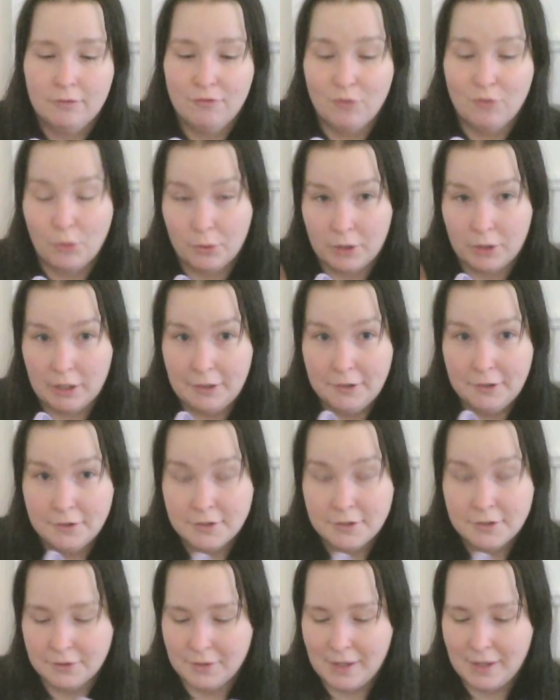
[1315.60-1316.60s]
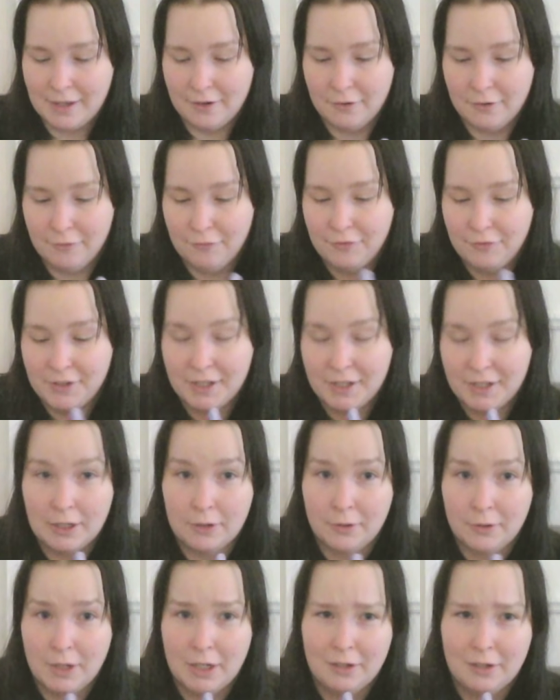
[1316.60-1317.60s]
4 colors, so they are 3
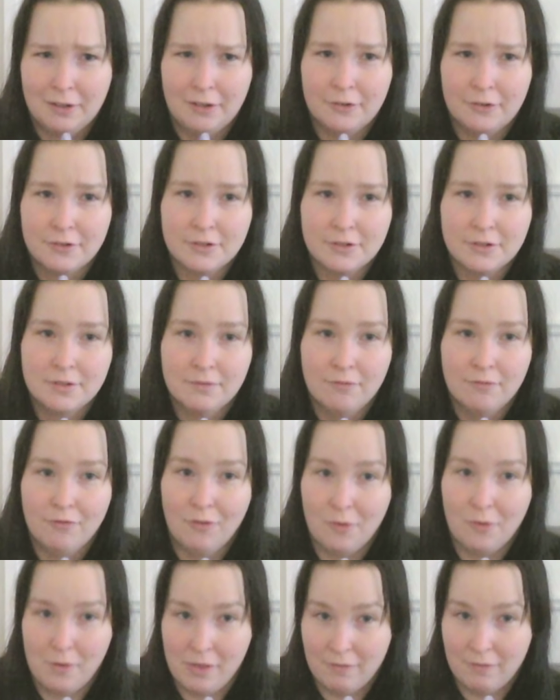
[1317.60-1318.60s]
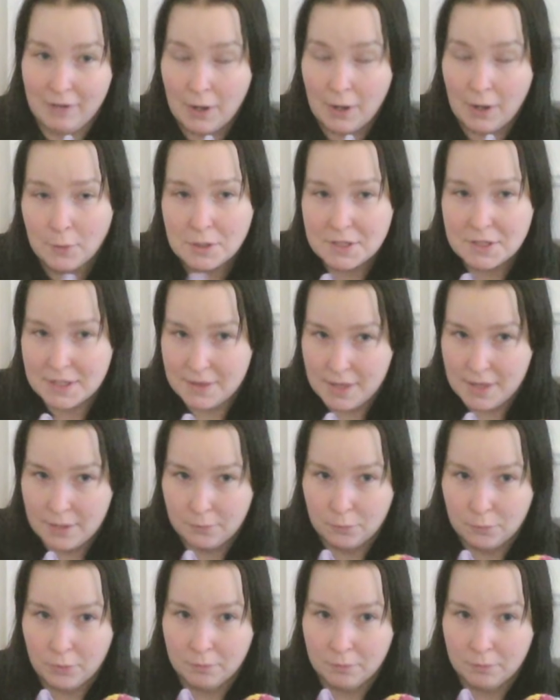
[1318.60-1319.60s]
colors for the flowers and
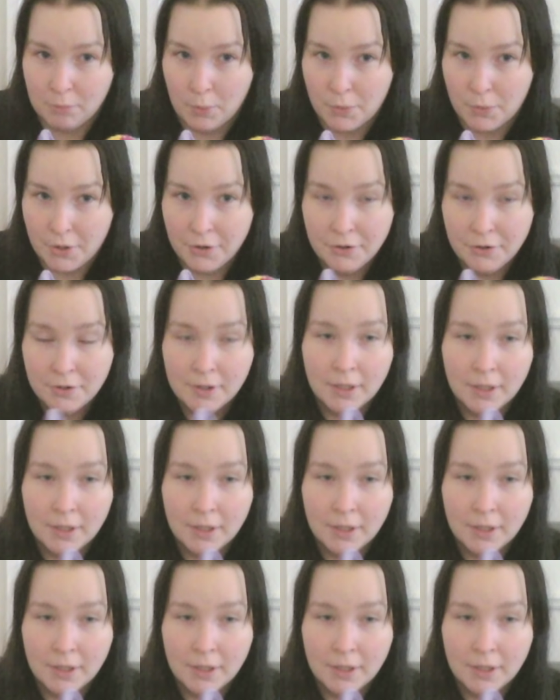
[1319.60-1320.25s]
then 1 border,